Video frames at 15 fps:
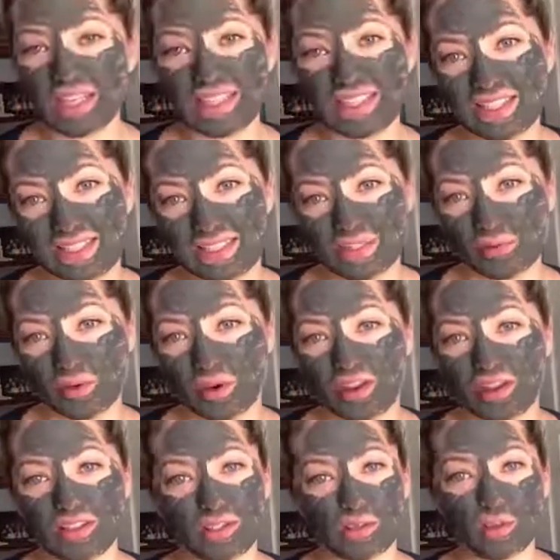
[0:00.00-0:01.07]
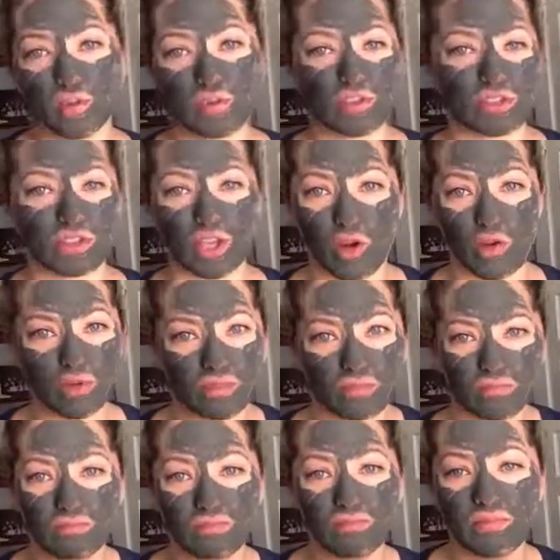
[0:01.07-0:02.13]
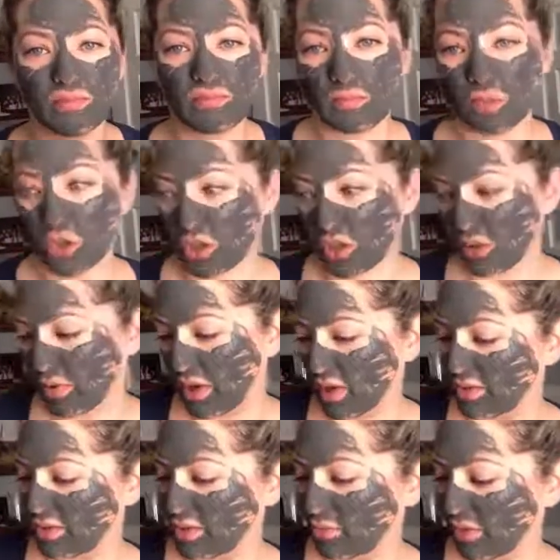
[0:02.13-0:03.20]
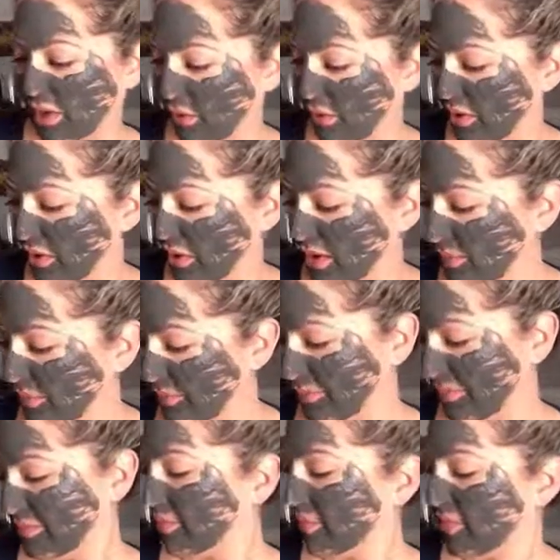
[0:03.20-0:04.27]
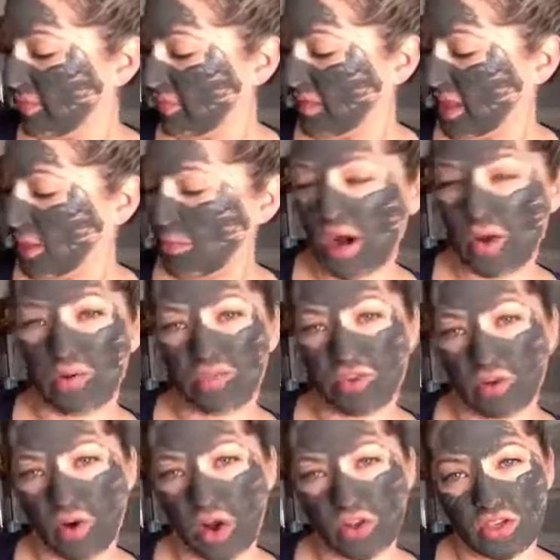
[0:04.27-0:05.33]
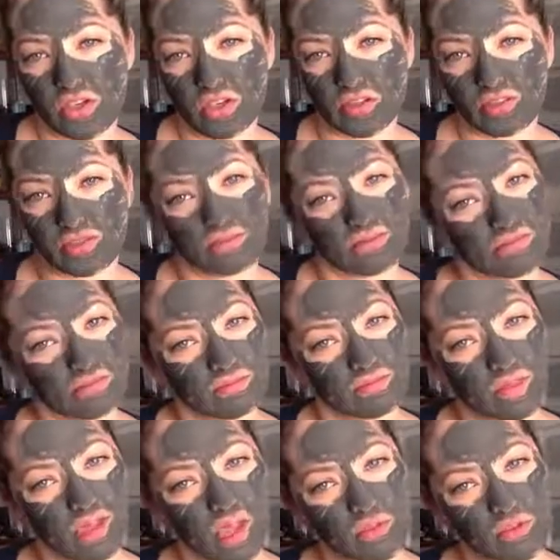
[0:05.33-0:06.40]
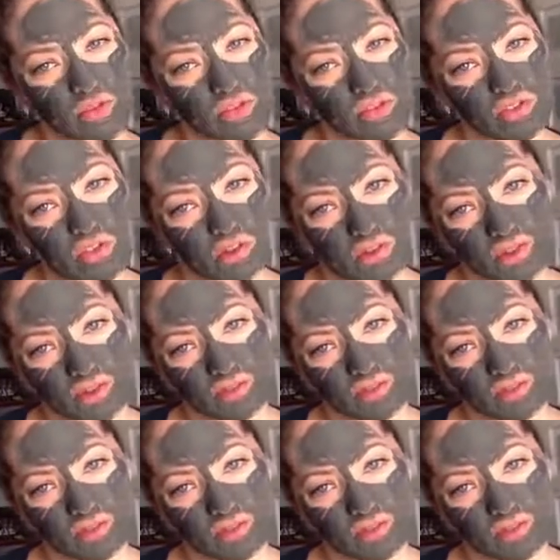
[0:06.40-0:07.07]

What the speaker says: CDs were in it, so we would just go and push all the buttons and play with it. Mom, if you're watching, I'm just joking.